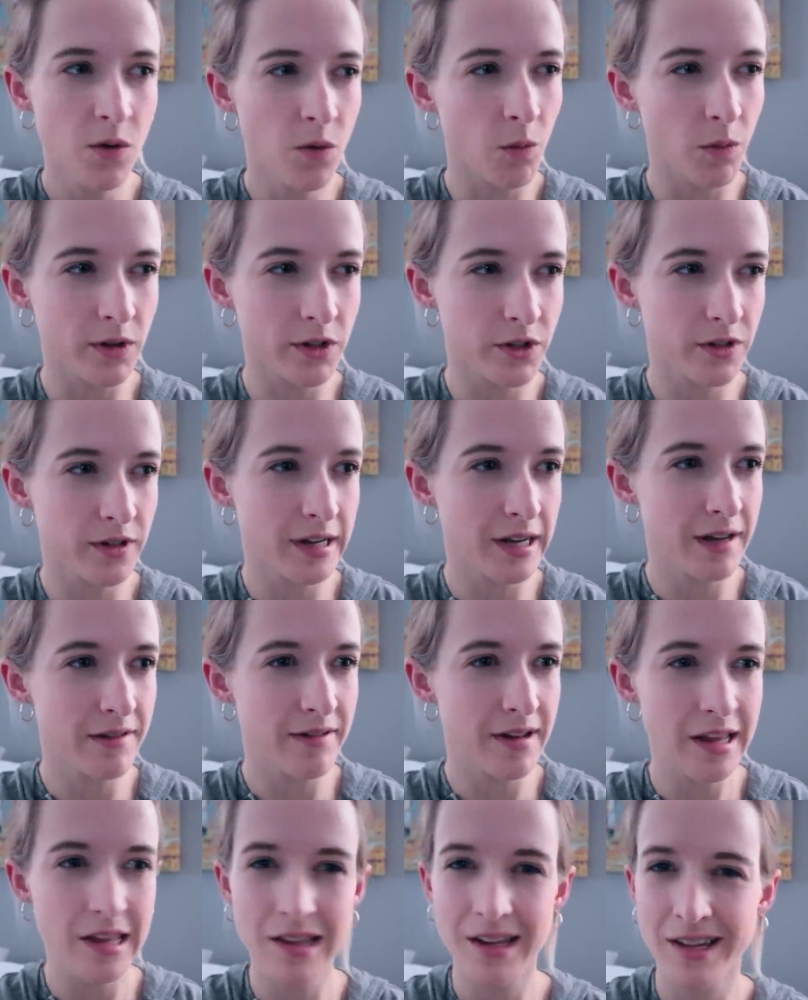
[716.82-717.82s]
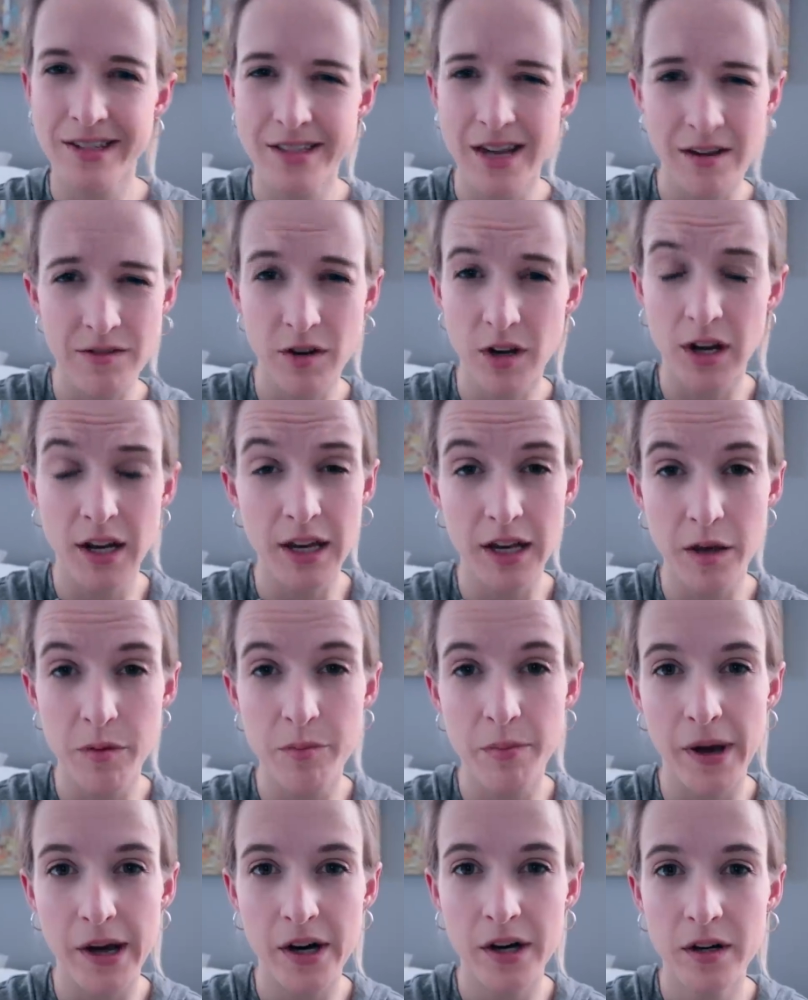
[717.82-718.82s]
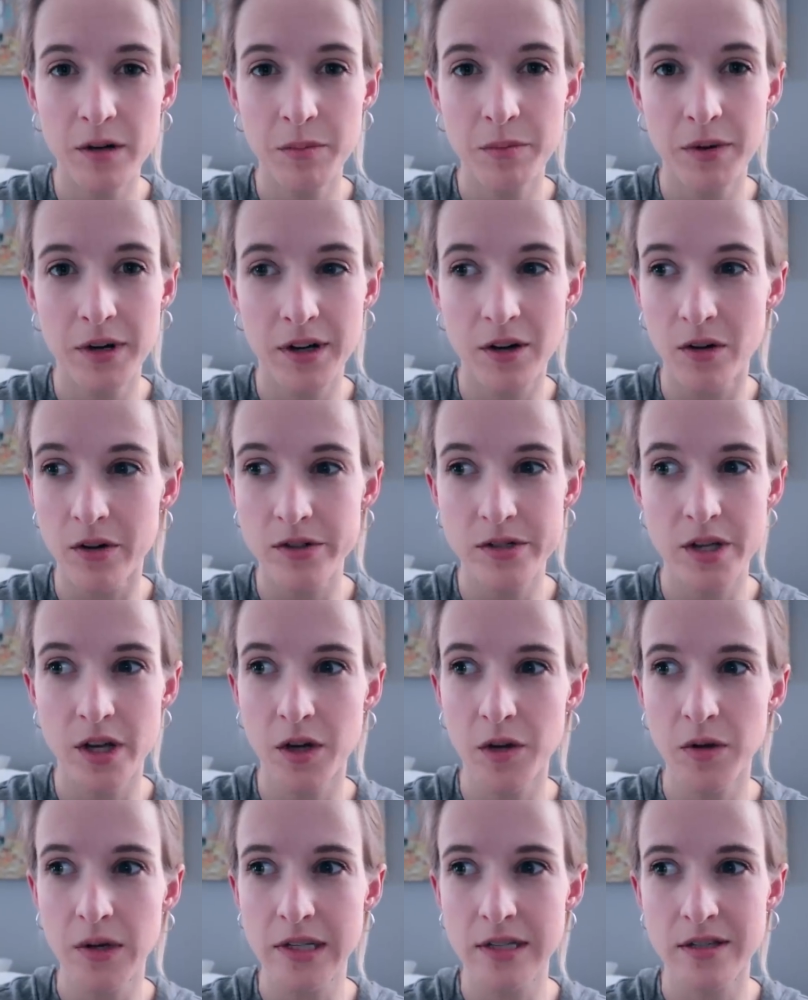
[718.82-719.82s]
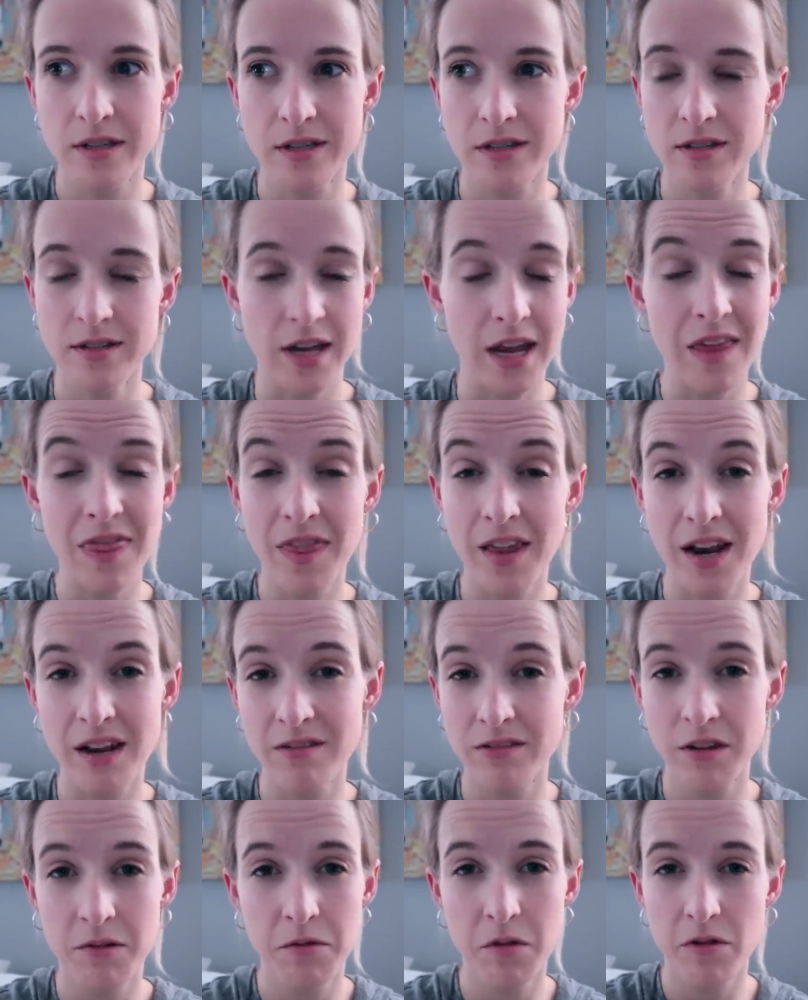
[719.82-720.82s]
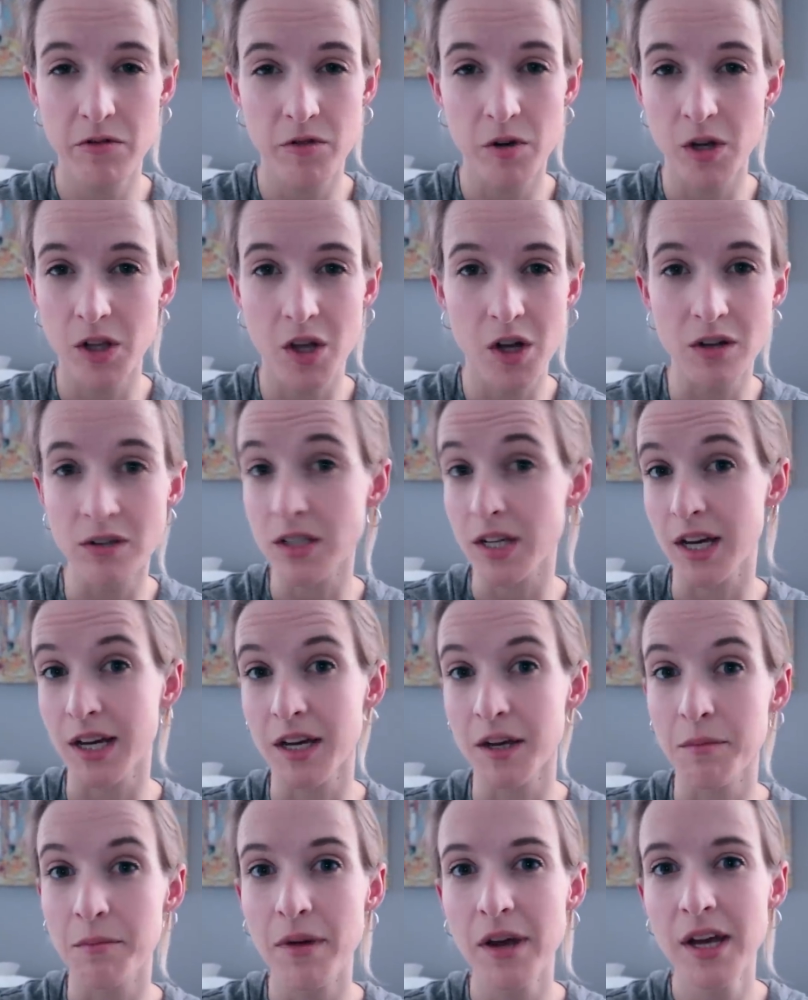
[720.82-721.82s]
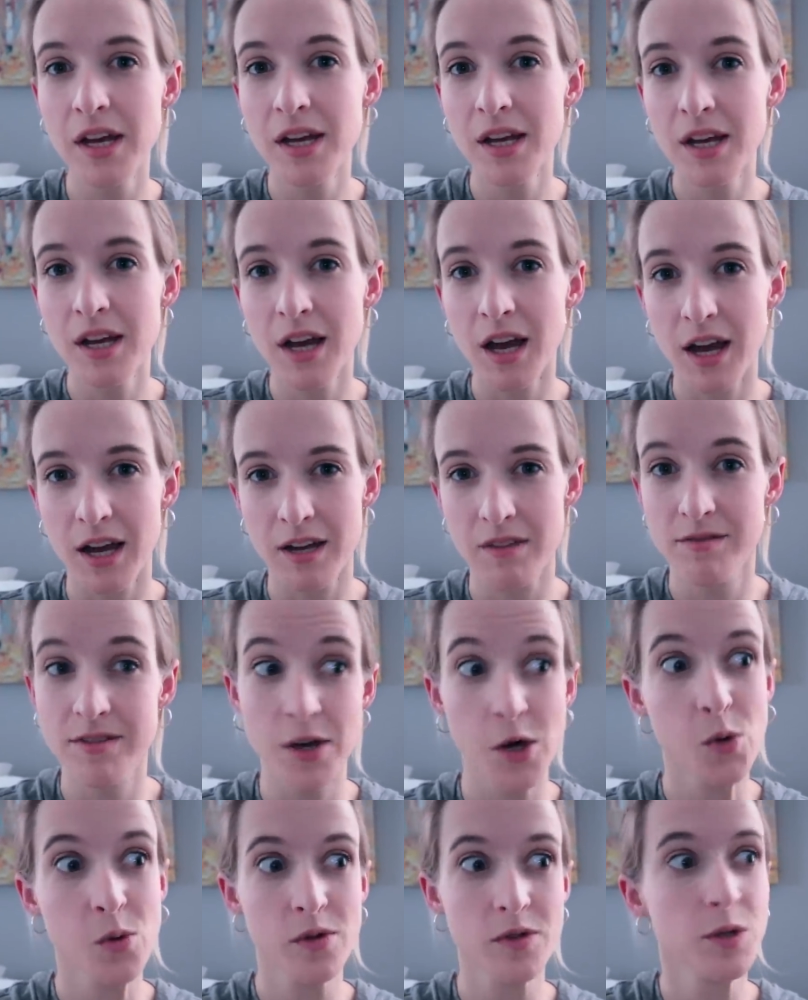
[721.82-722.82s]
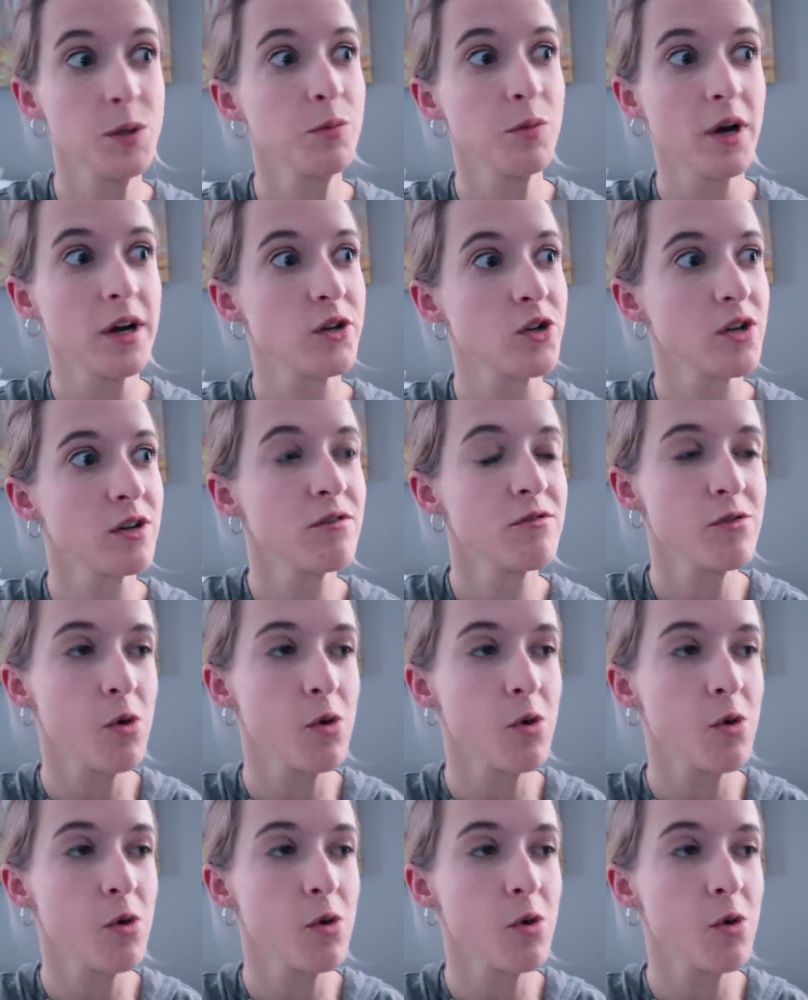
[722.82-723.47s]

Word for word: wondering if anything is ever going to get better, but also it's a state that I've lived with for a long time. I have dealt with depression